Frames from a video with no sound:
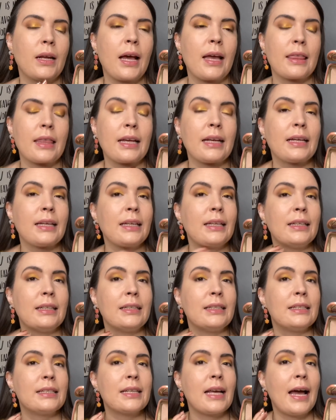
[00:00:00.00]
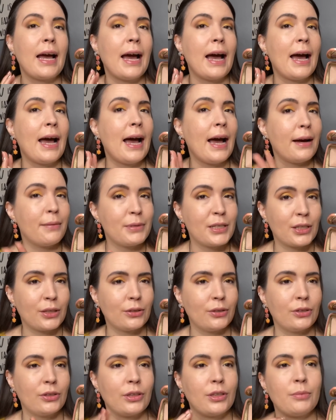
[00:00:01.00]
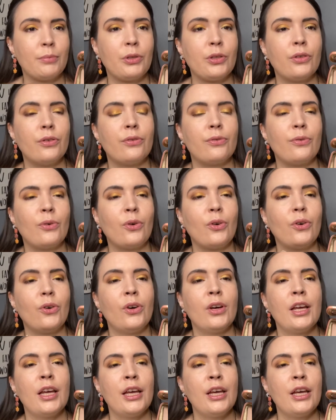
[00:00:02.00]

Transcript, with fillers: I think it is absolutely beautiful.